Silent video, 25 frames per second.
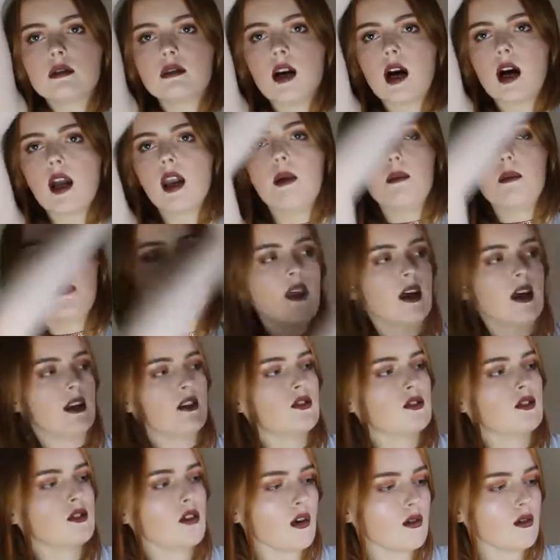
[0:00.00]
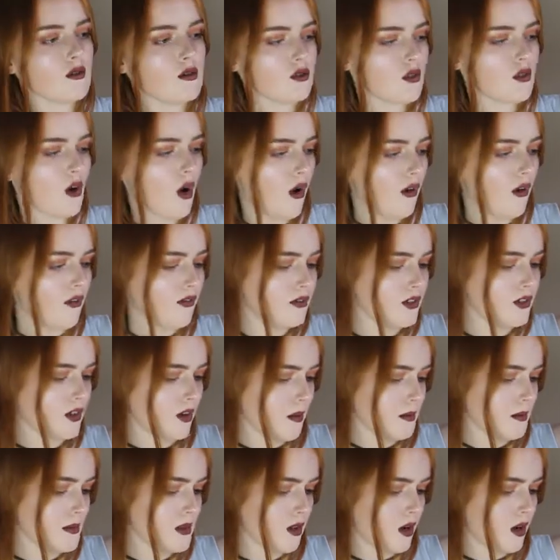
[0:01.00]
colour, but they're so soft, so
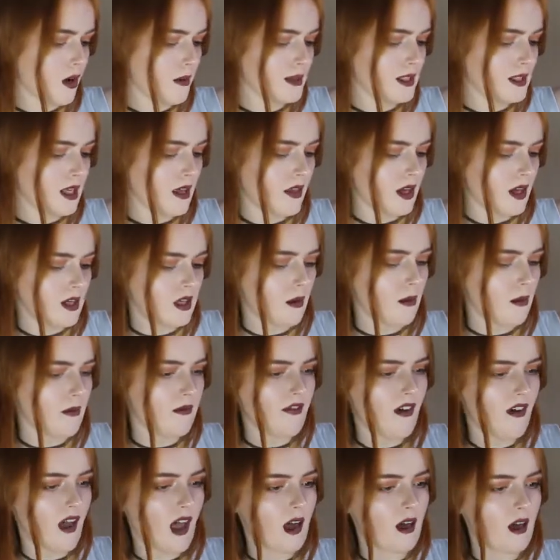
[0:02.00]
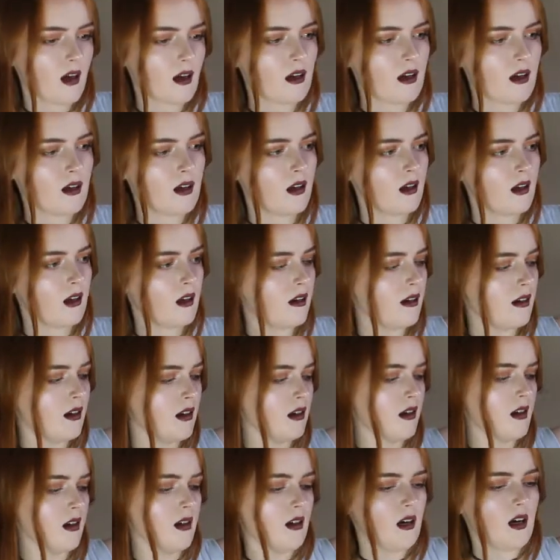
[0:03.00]
I'm so upset they don't fit.
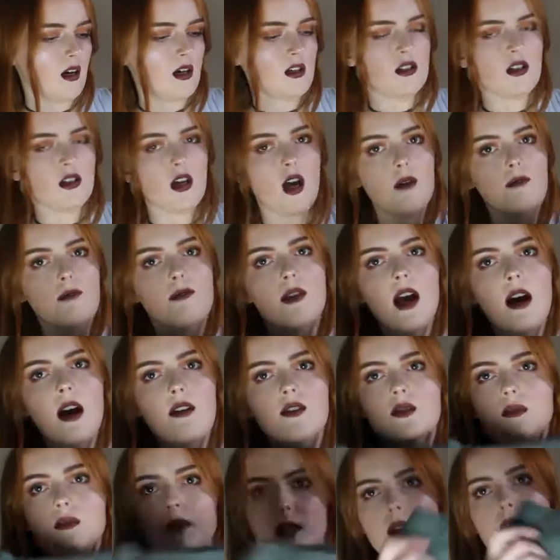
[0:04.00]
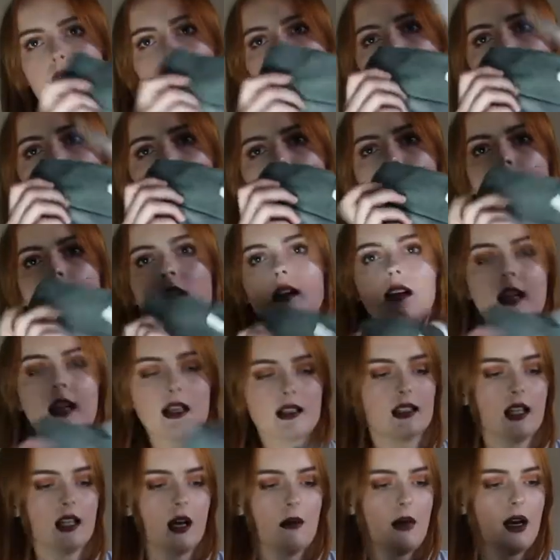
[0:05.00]
I just hope they have some in the Primark
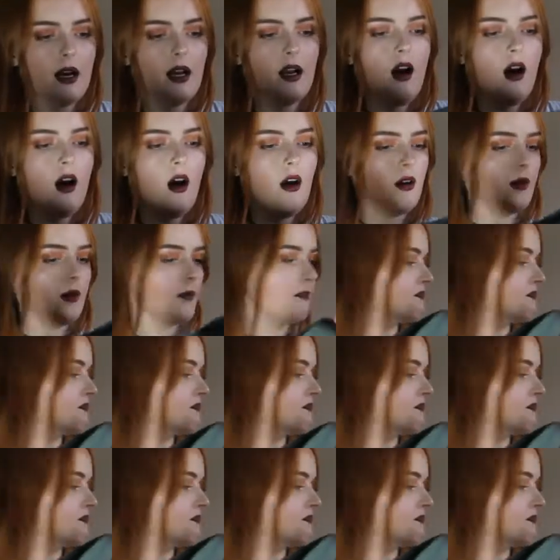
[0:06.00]
next time I go.